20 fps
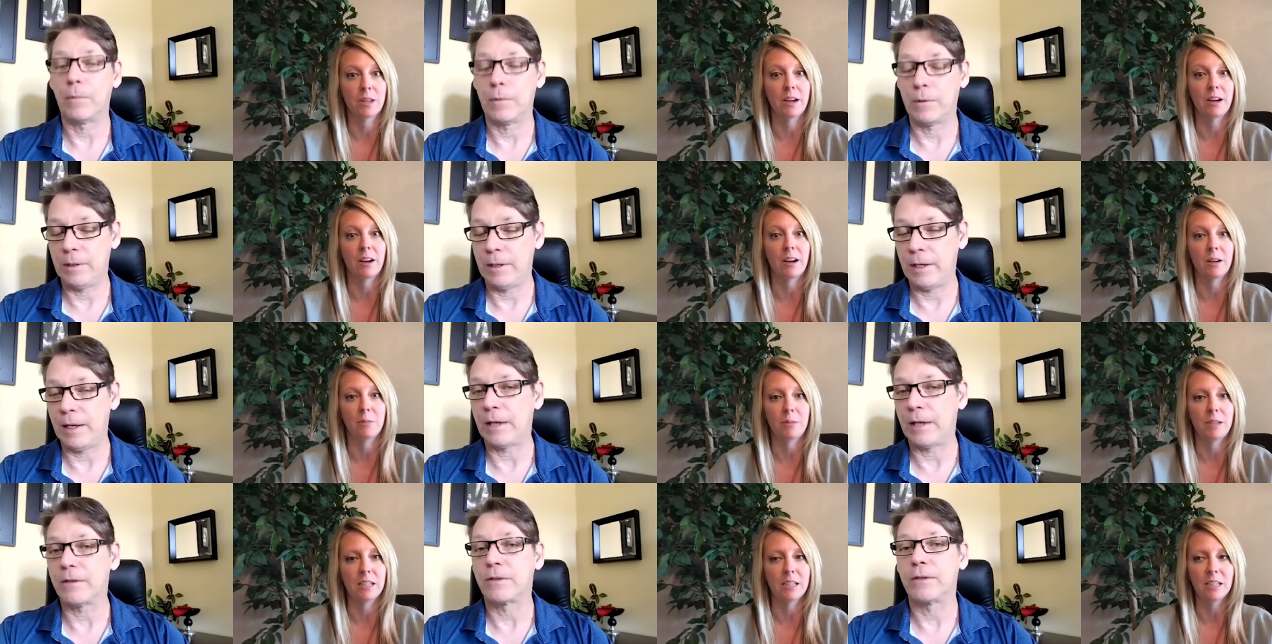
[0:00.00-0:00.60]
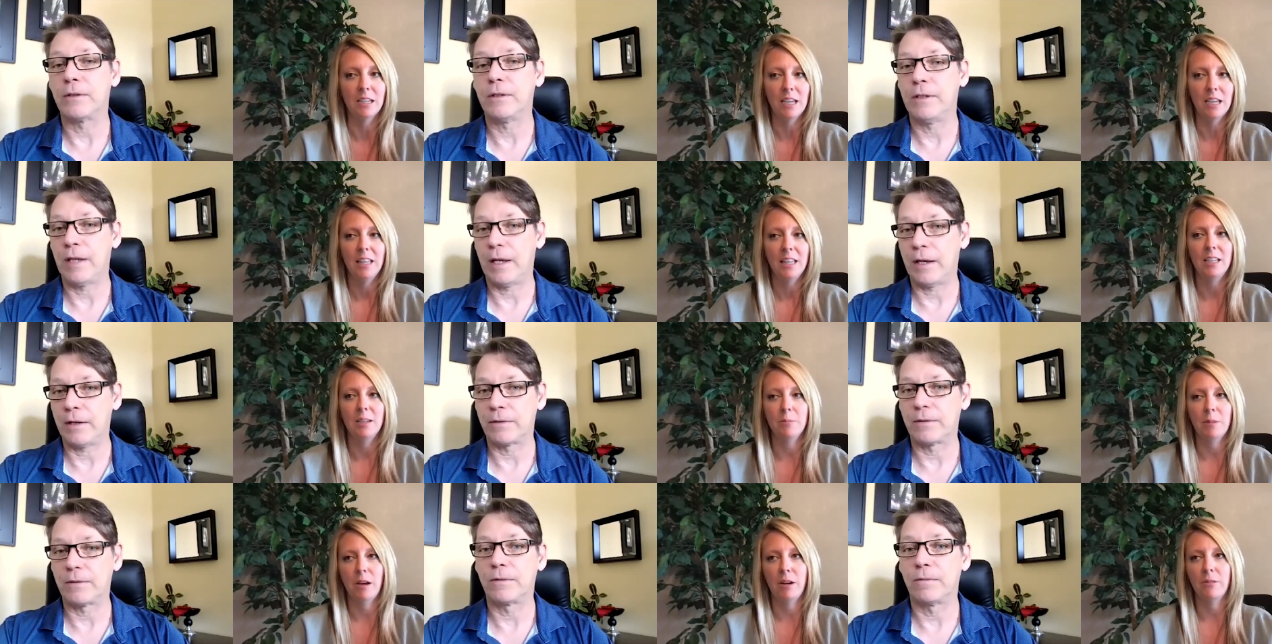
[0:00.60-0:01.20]
Speaker 1: there i mean yes.
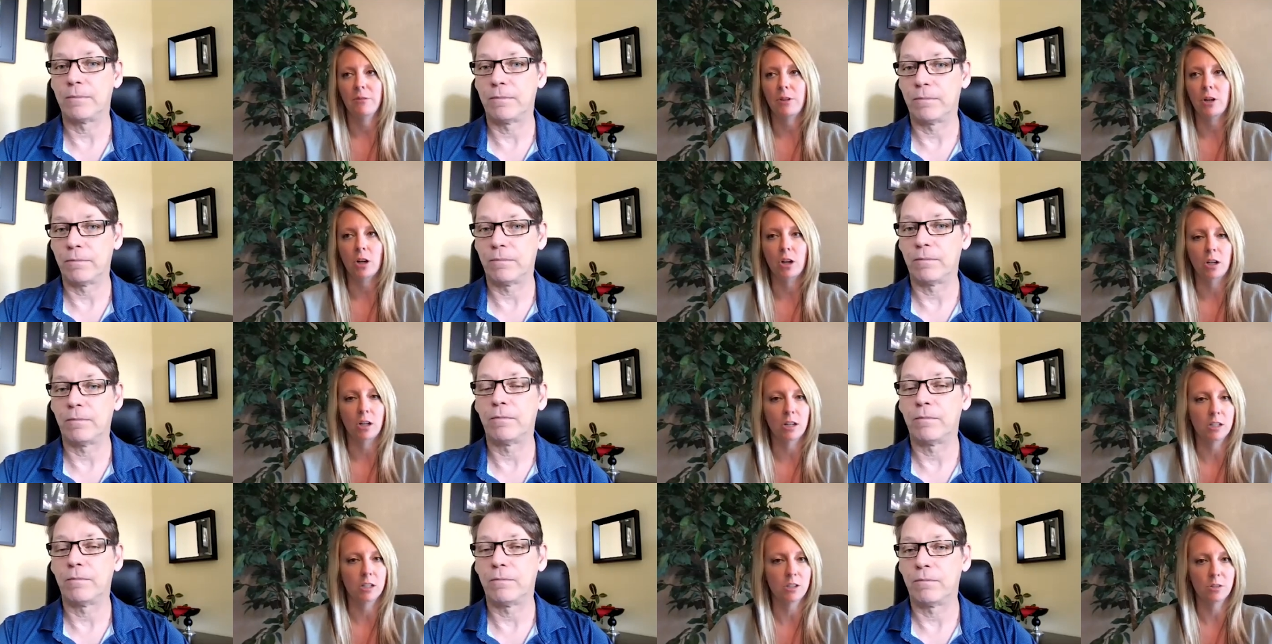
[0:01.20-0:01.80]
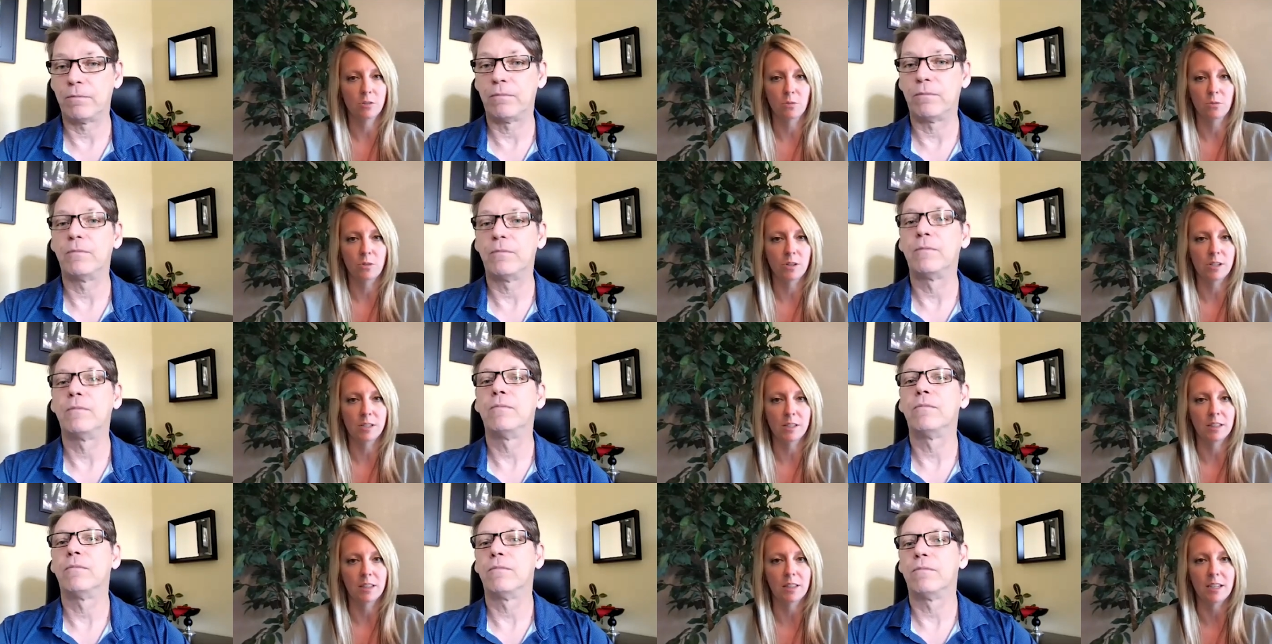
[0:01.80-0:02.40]
the amount of courage and
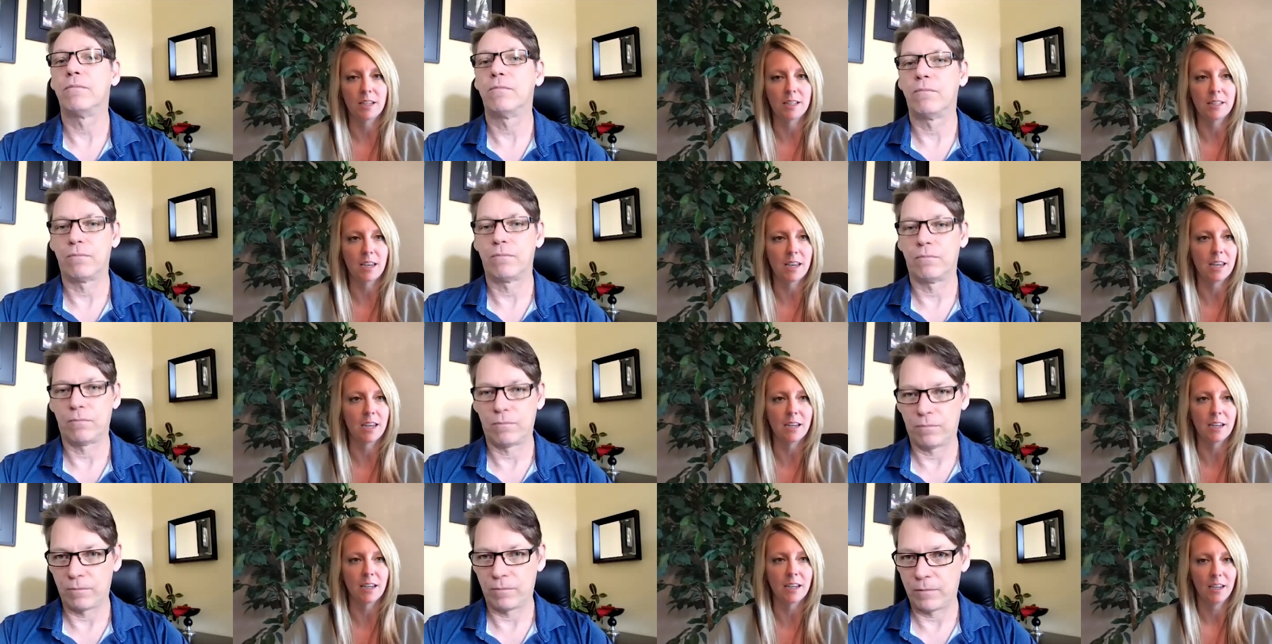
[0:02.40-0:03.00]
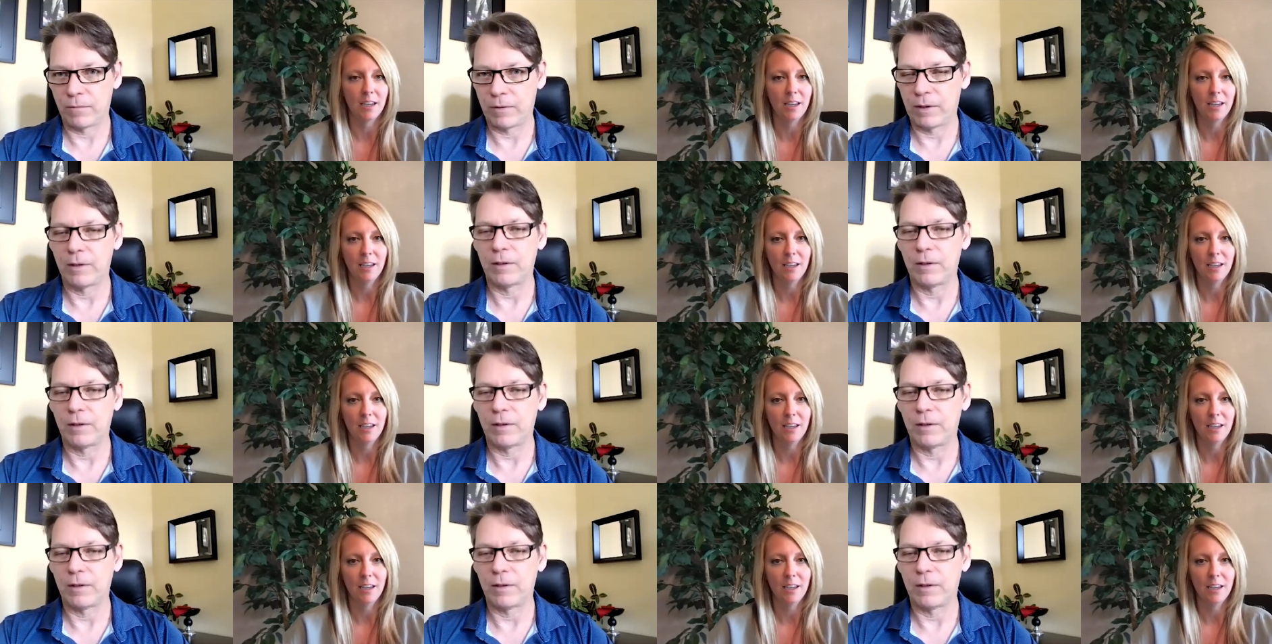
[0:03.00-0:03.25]
risk that they take